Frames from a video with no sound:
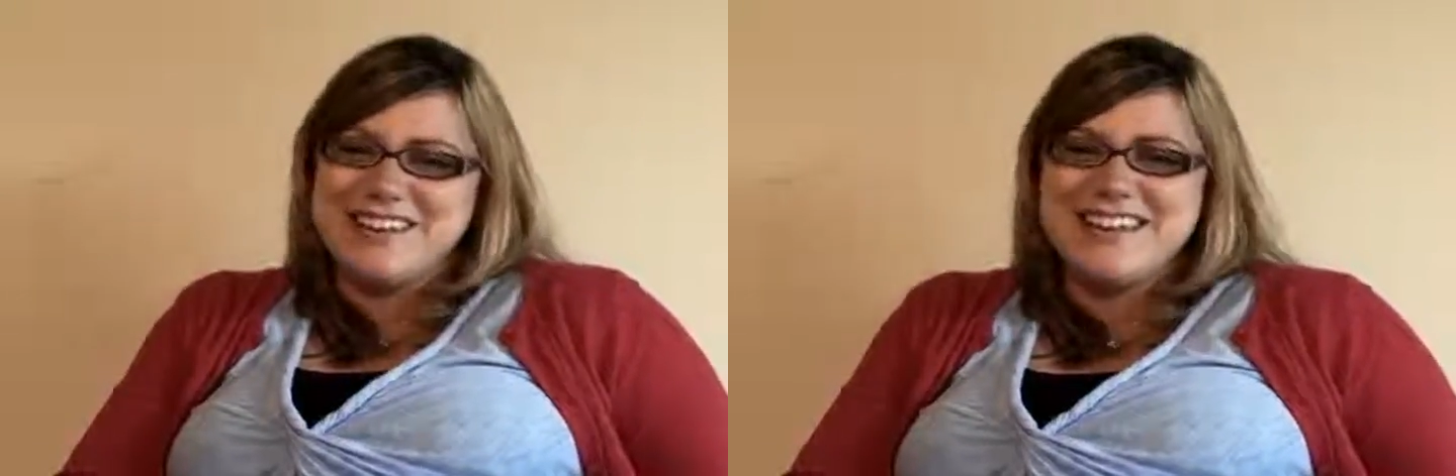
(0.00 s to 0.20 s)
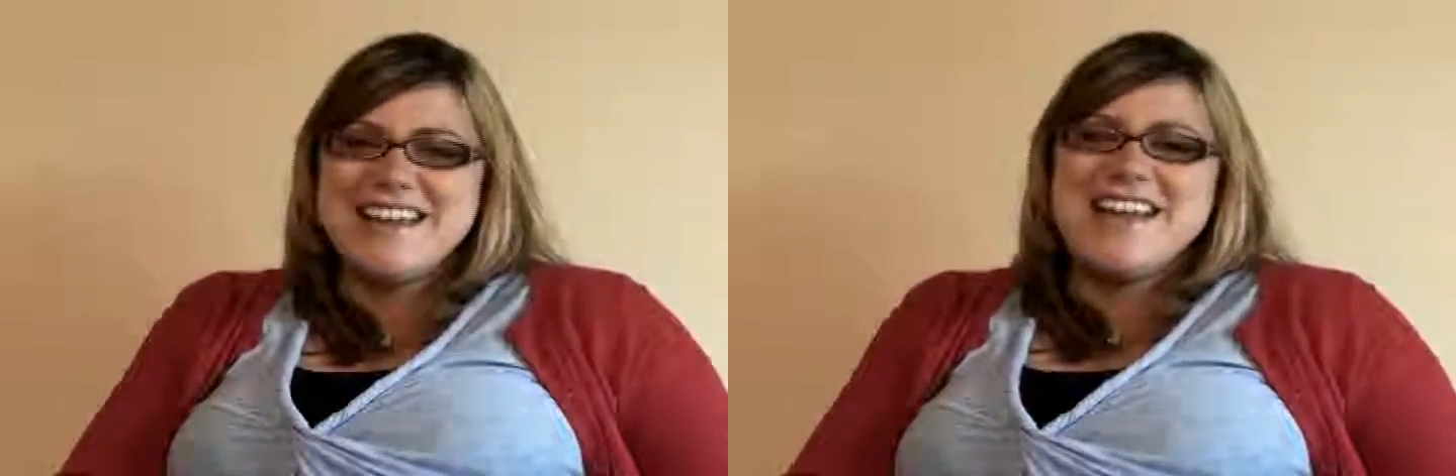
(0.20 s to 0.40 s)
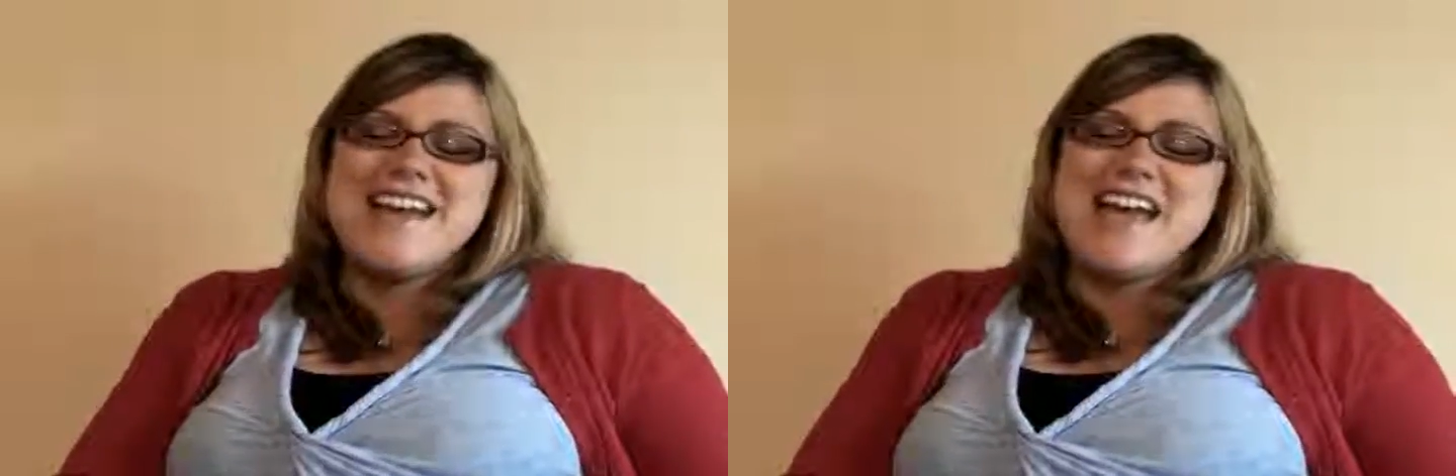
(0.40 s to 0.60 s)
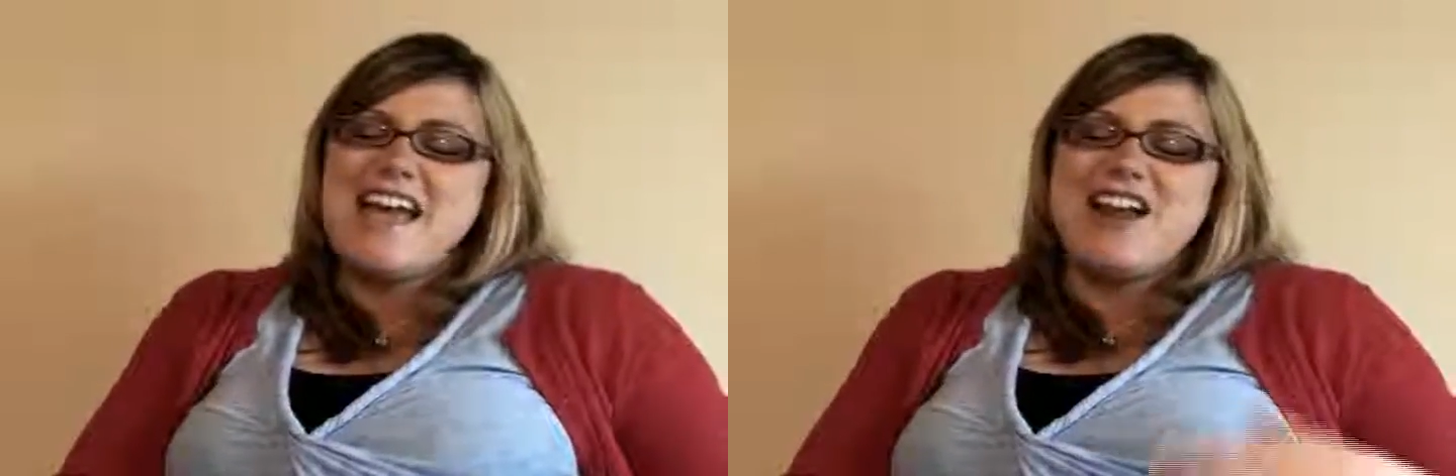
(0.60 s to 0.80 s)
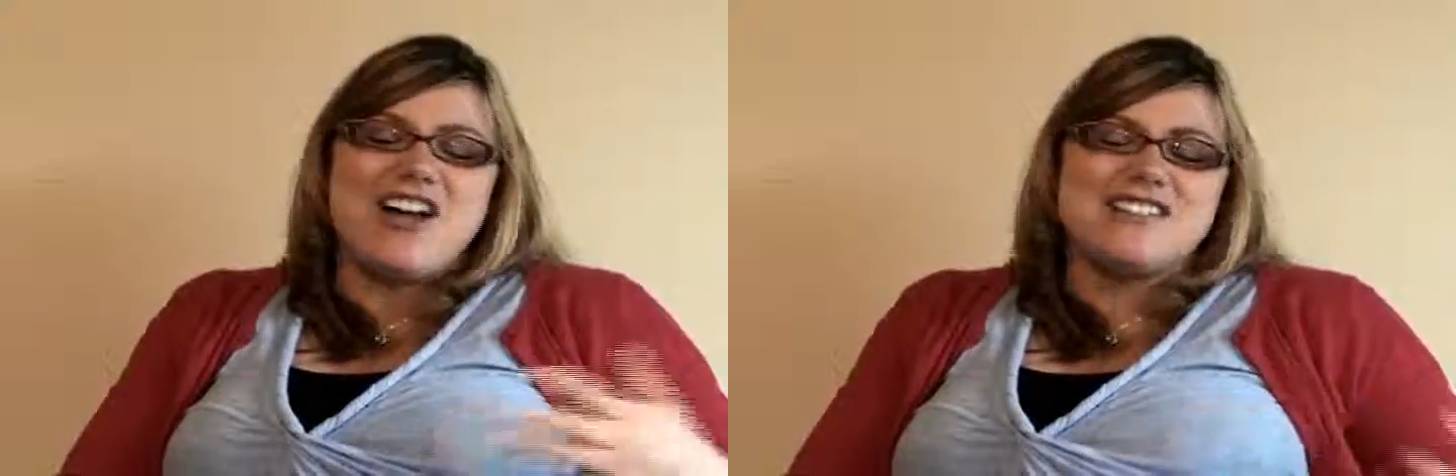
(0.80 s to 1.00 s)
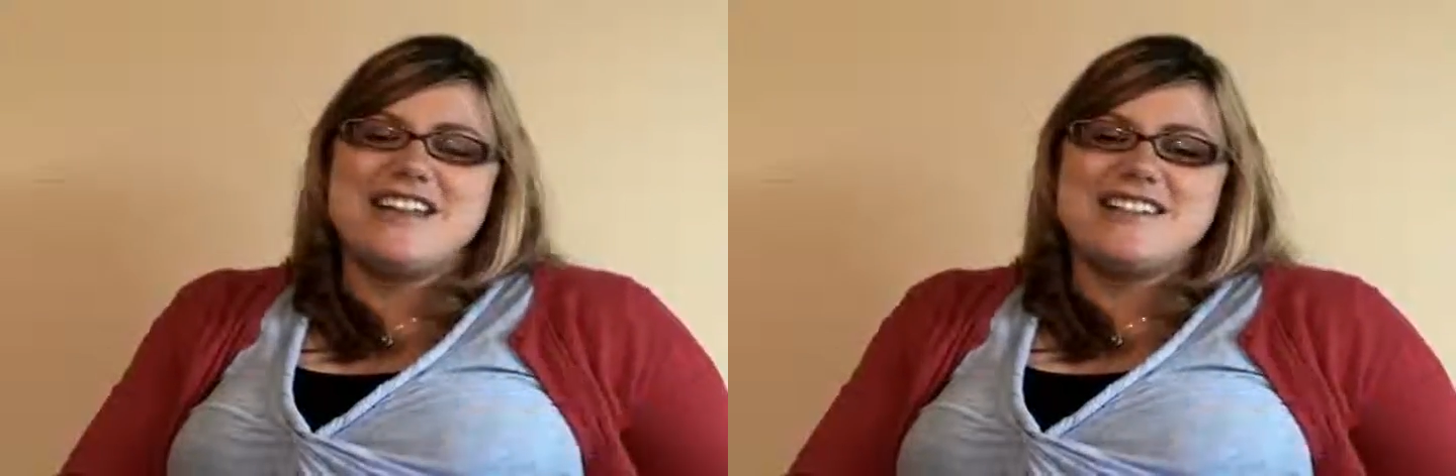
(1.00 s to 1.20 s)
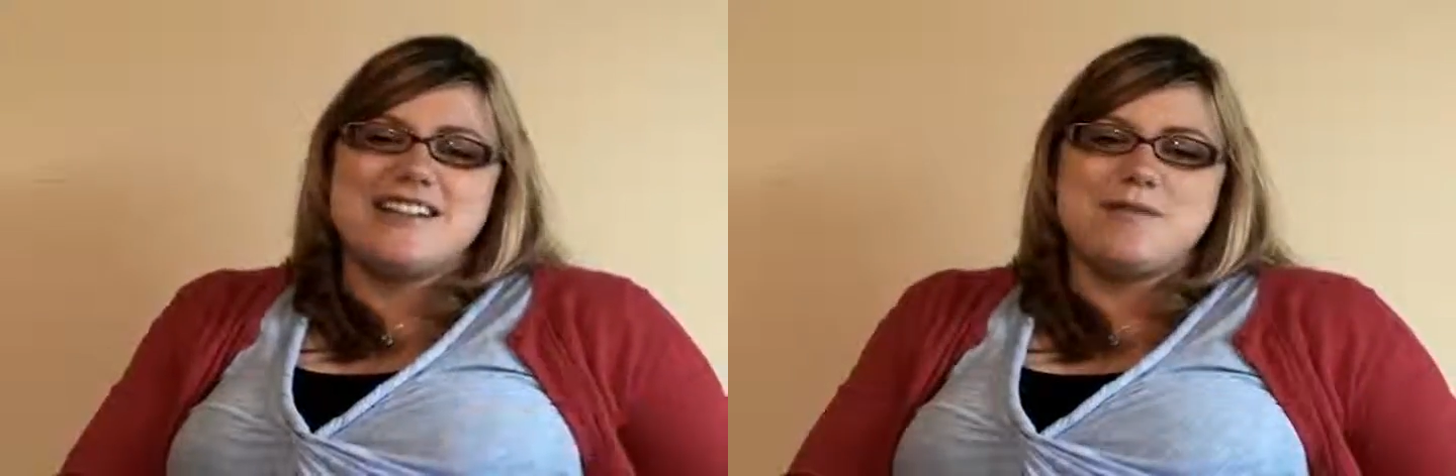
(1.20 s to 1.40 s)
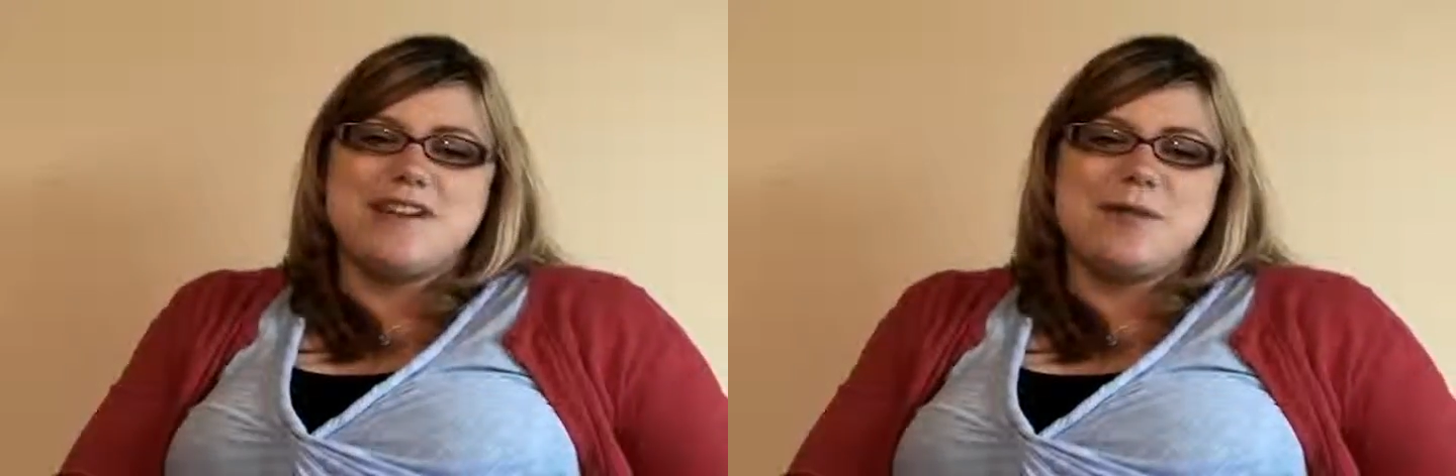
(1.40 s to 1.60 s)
and I'll say something,